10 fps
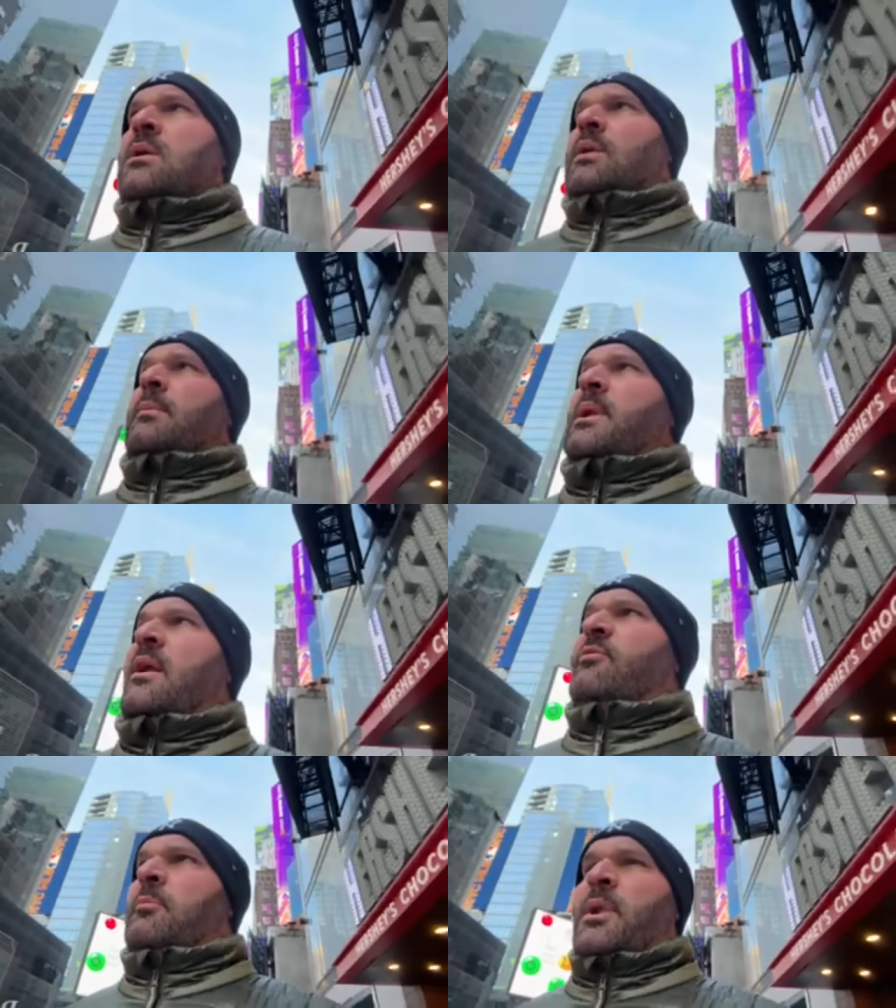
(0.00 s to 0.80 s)

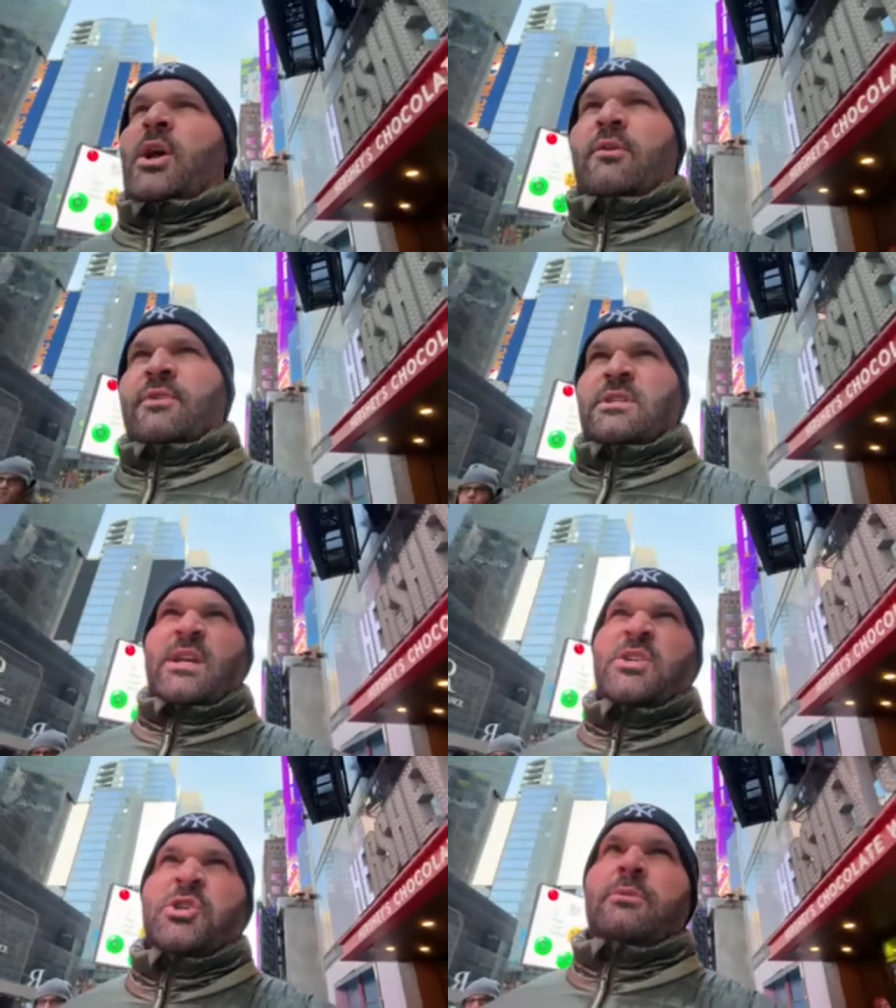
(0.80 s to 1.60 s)
eliminated from playoff
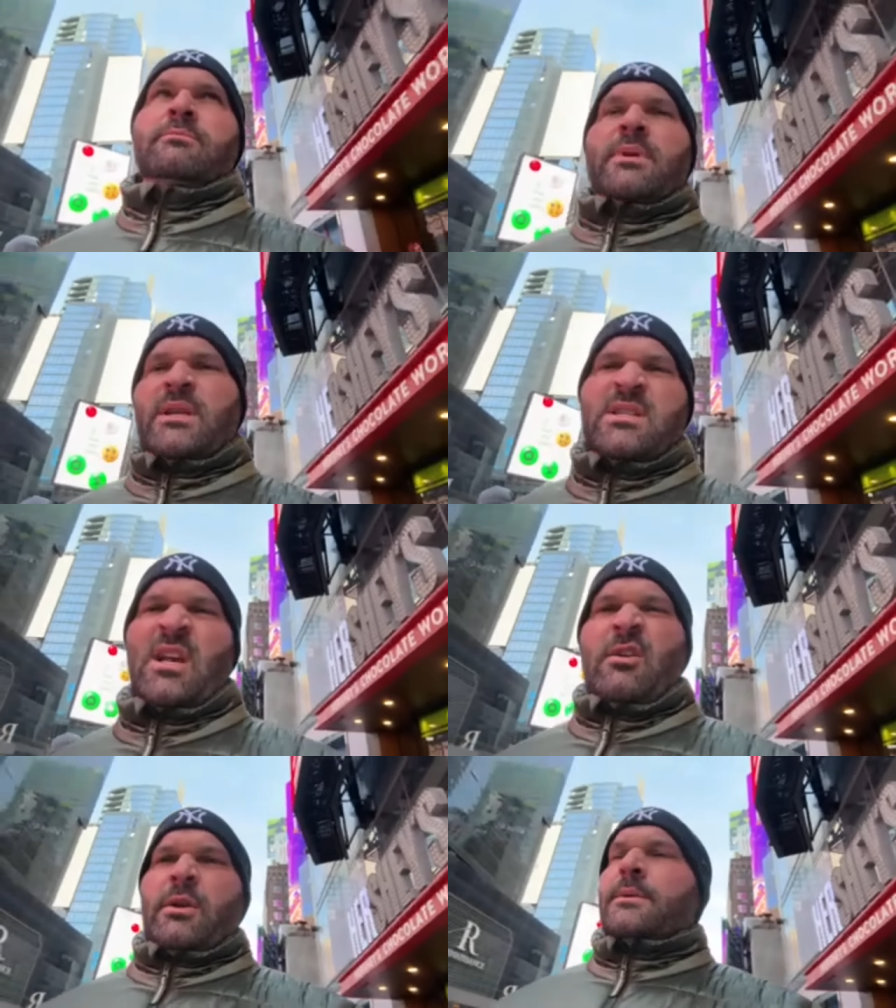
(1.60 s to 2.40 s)
contention,
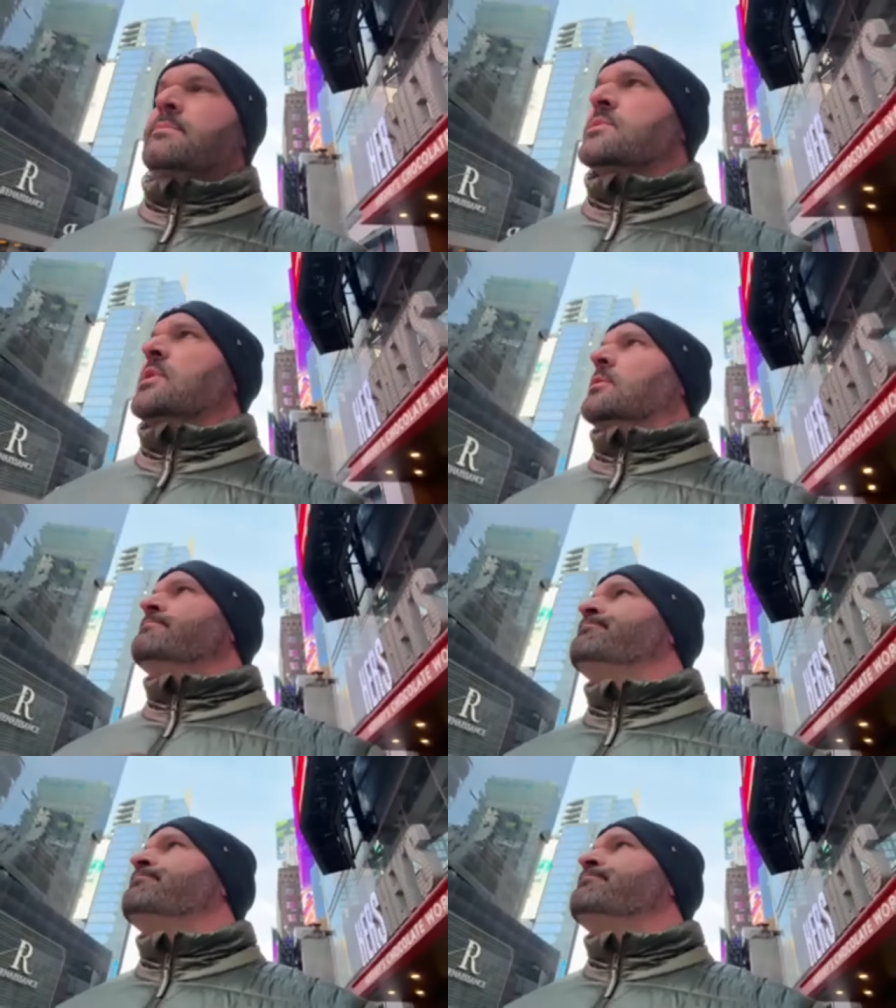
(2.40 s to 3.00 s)
etc. So,